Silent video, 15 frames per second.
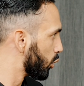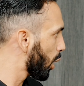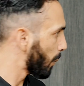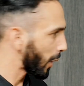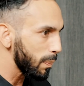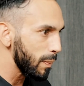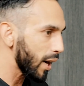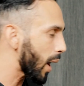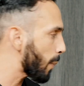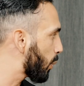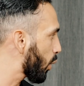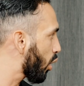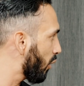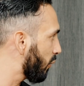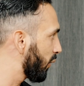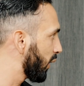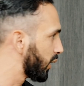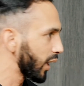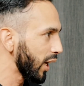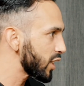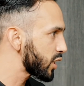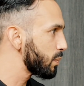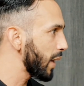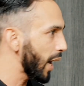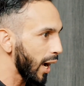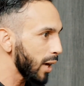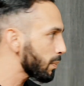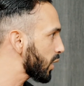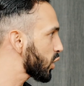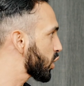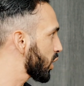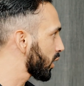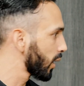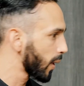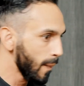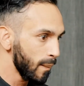you know, make me a cup of coffee, dress me, iron my shirt.